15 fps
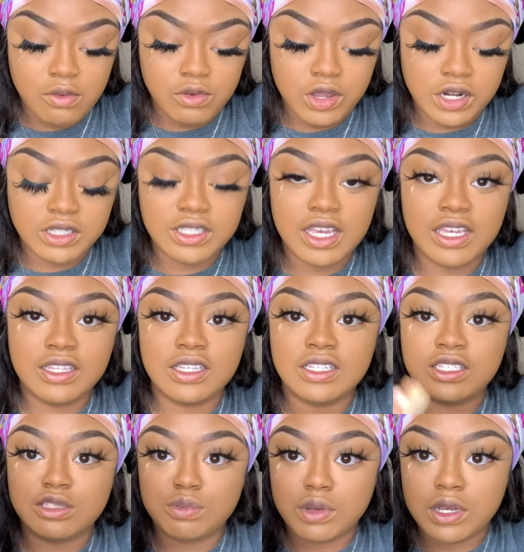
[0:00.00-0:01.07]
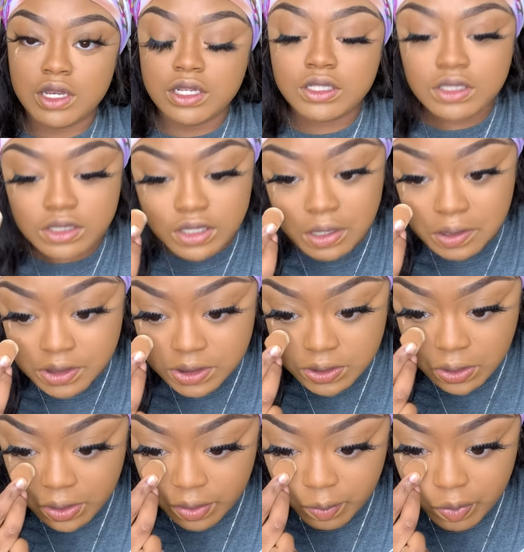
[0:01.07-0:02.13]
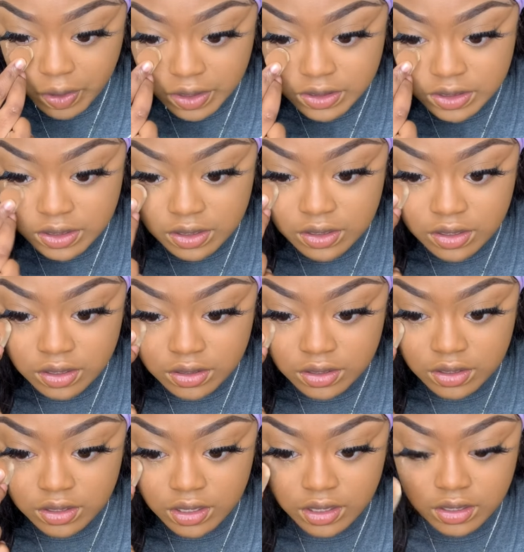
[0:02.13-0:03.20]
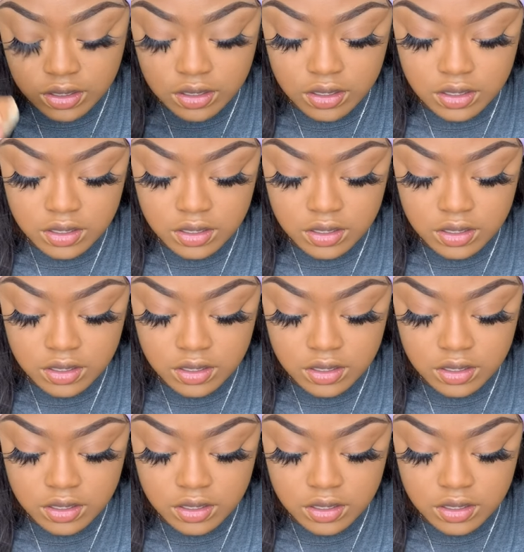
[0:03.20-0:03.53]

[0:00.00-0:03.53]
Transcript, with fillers: I'm gonna take this sponge and I'm just gonna press it underneath.